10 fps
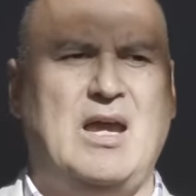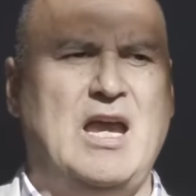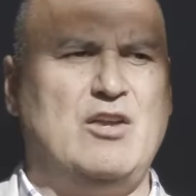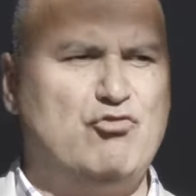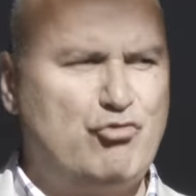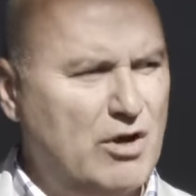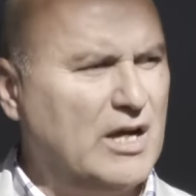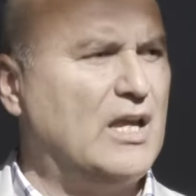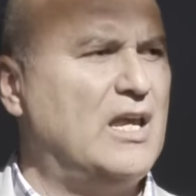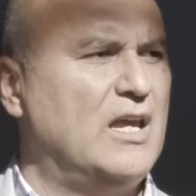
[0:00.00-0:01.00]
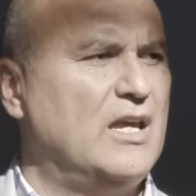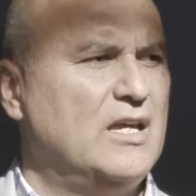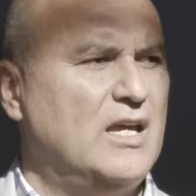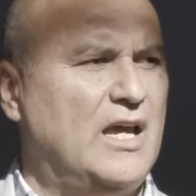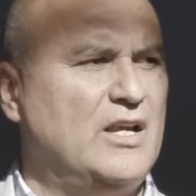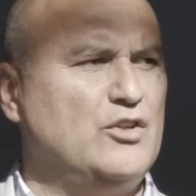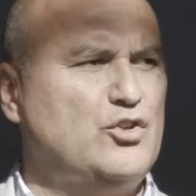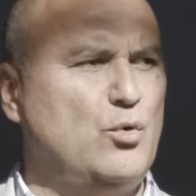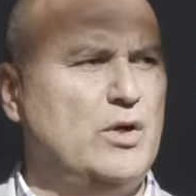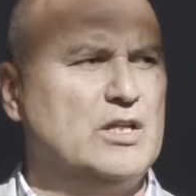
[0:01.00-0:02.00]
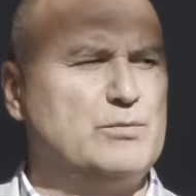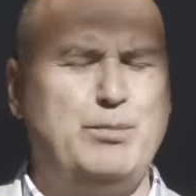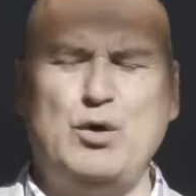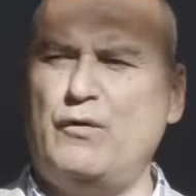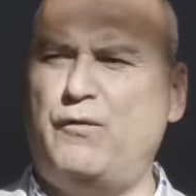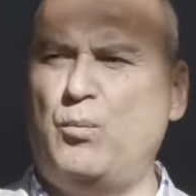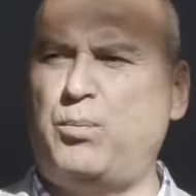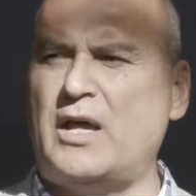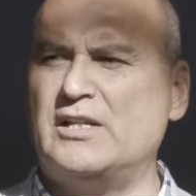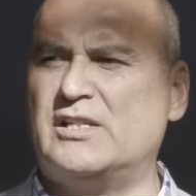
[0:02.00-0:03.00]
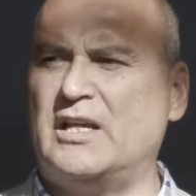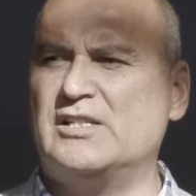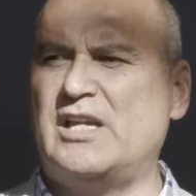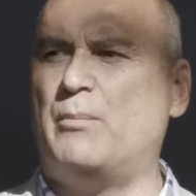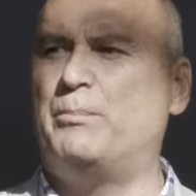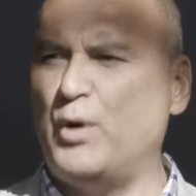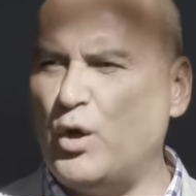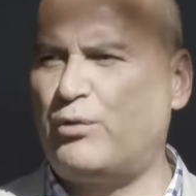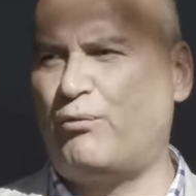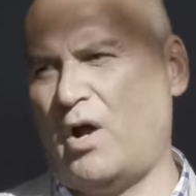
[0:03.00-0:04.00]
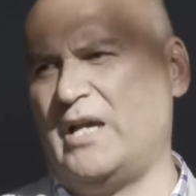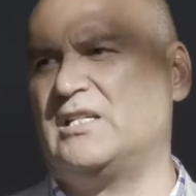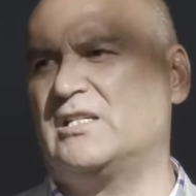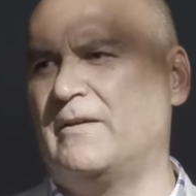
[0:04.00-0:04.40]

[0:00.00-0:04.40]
and drink and enjoy this beautiful place that is our birthright.